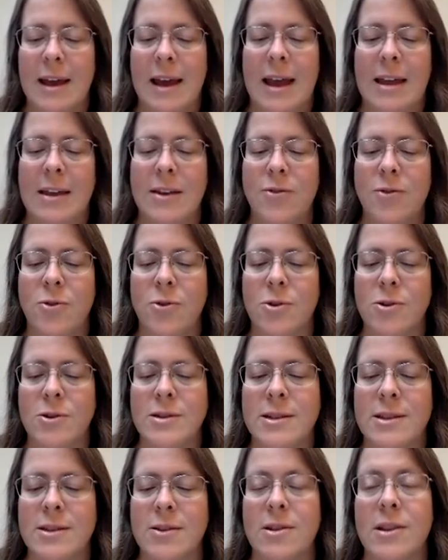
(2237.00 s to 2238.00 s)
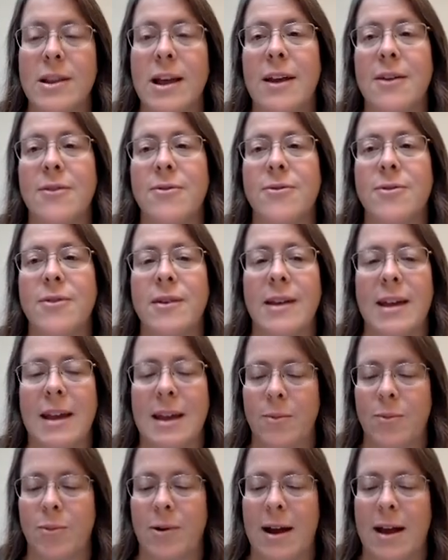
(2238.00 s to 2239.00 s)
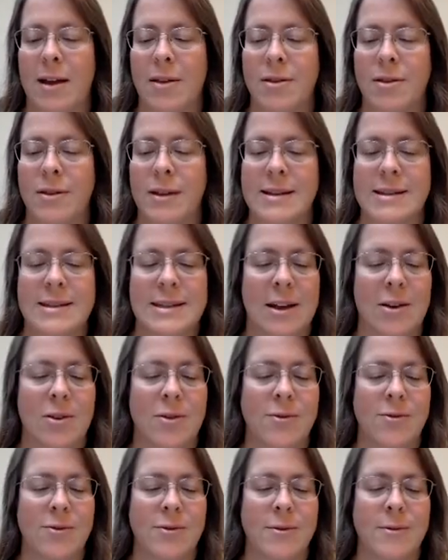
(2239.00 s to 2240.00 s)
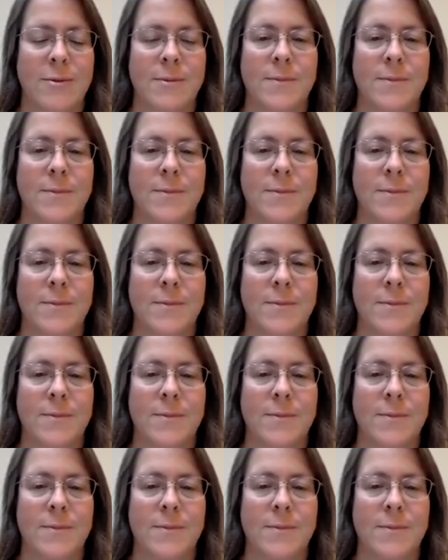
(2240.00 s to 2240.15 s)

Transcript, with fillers: and of course, their life and breath itself.